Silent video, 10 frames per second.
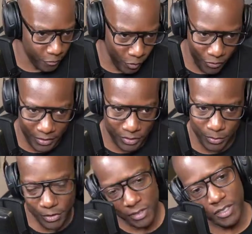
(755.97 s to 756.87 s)
Well, if this
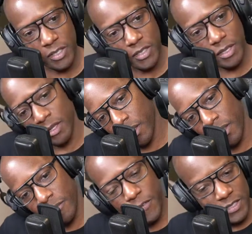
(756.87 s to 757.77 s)
one, you can see the
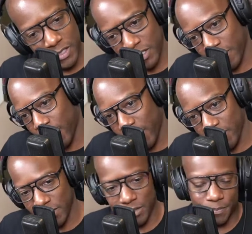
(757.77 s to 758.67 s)
fuzziness on the
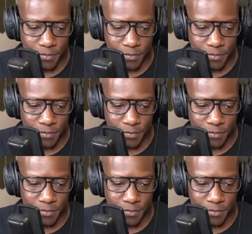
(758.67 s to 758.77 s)
edges.